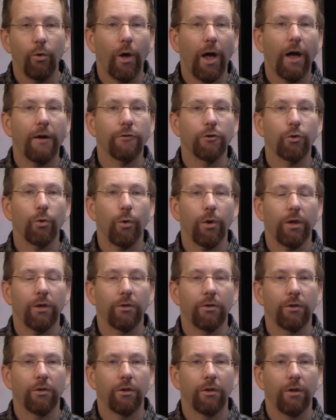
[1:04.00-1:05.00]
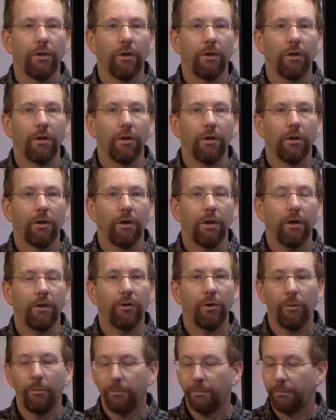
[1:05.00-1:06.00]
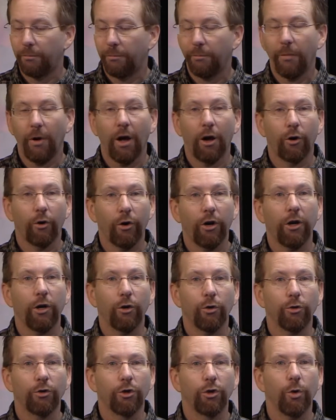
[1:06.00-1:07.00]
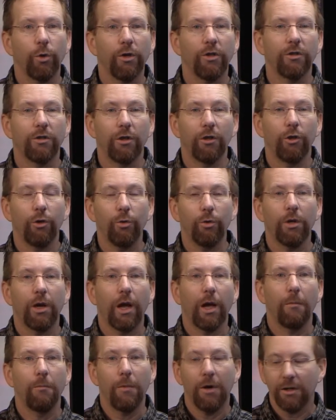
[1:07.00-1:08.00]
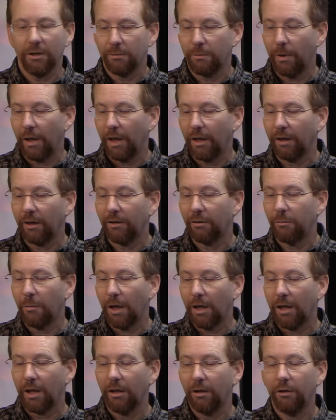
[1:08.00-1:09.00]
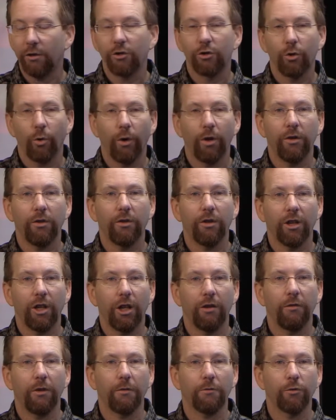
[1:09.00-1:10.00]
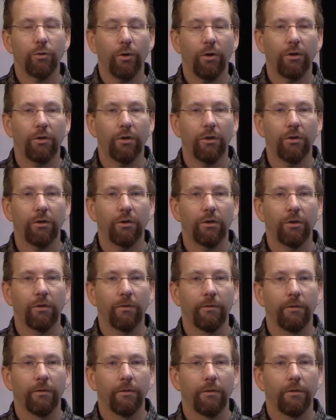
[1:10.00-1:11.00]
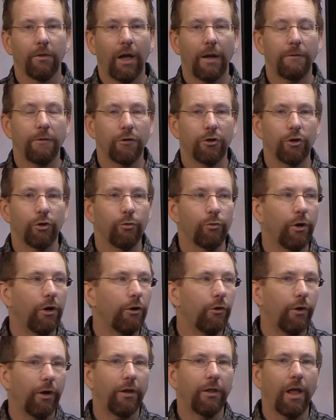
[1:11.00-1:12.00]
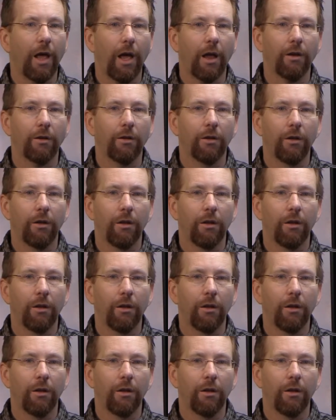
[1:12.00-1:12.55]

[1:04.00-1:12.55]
have choice. And so, a critical choice that you and I must make is making the choice to give up choices. I'm surrendering that